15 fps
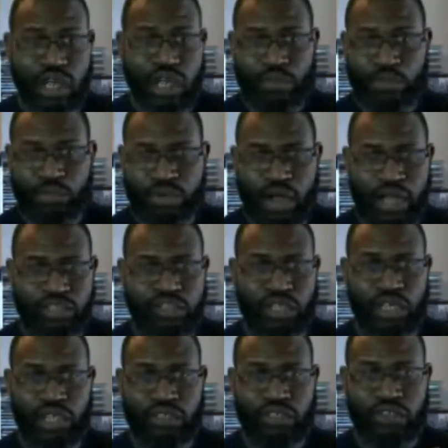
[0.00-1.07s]
Common
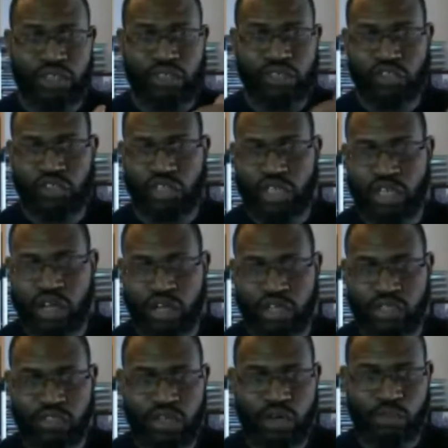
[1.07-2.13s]
Projects,
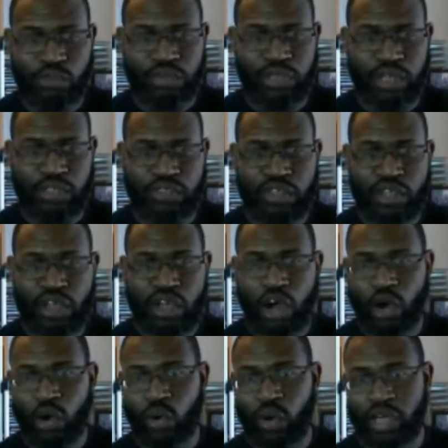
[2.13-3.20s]
Generic Surplus,
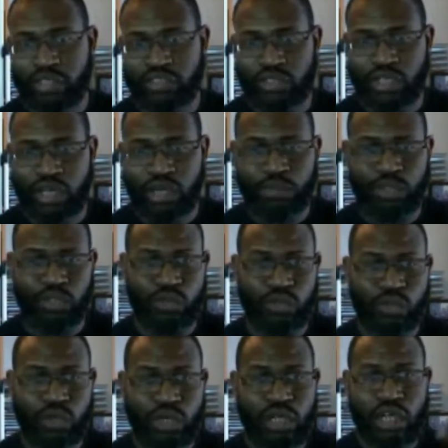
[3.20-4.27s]
OHW,
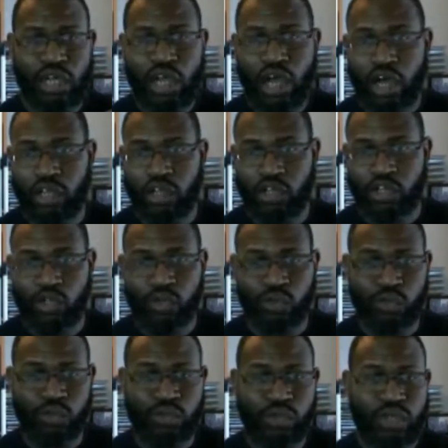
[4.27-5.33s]
Color
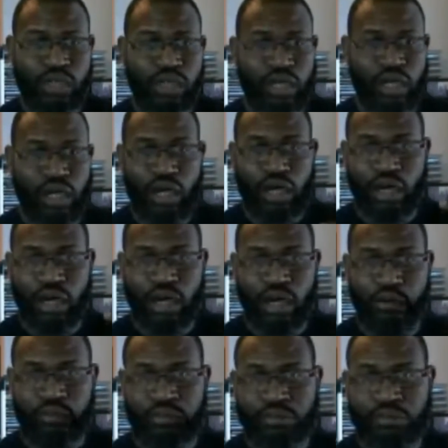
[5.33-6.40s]

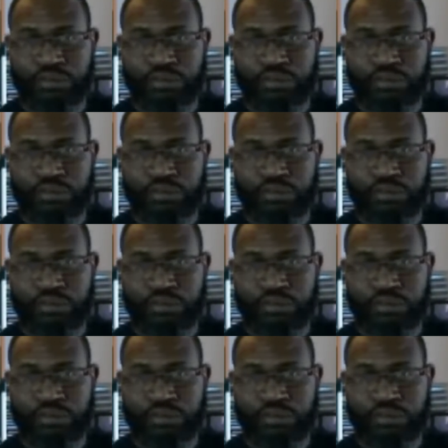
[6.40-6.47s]
Q,